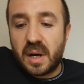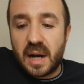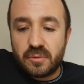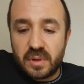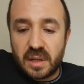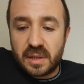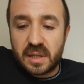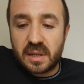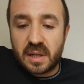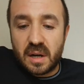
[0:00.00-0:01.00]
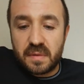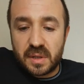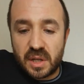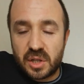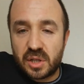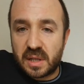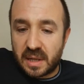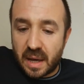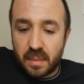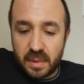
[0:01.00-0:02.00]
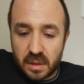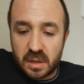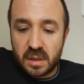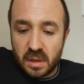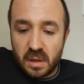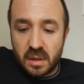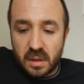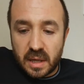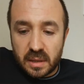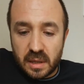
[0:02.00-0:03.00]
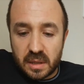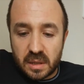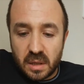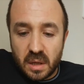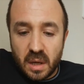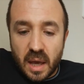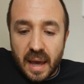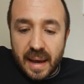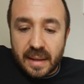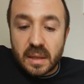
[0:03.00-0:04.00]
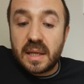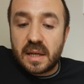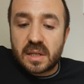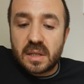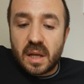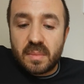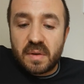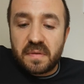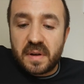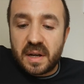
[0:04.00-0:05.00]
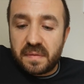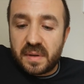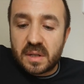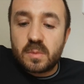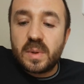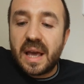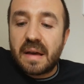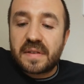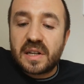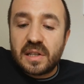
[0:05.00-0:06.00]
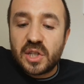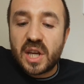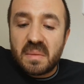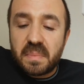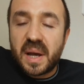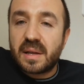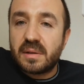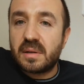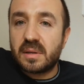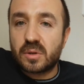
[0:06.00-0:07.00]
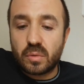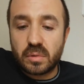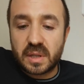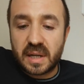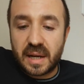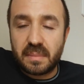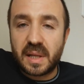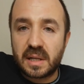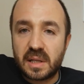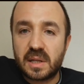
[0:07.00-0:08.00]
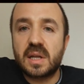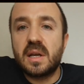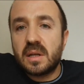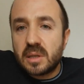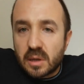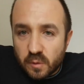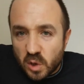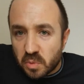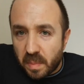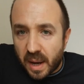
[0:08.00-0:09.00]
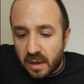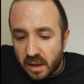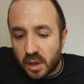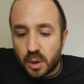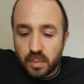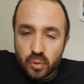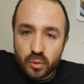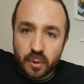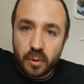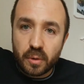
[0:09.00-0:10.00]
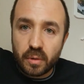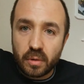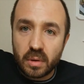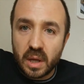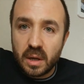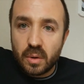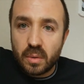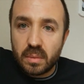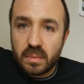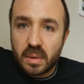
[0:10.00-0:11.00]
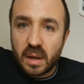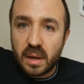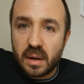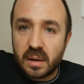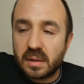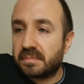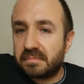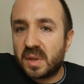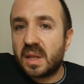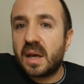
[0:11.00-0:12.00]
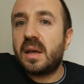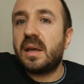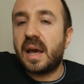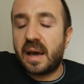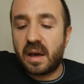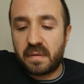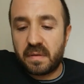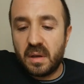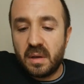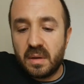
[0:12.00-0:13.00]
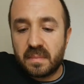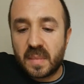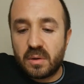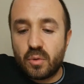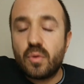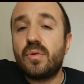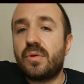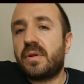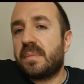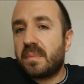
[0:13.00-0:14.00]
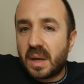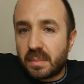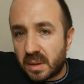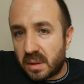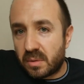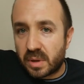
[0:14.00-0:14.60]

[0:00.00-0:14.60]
unrealistic conversations and habits like this. And yes, number 5 is we have cliche patterns all the time like this. The rich man and the poor girl, they have, or maybe,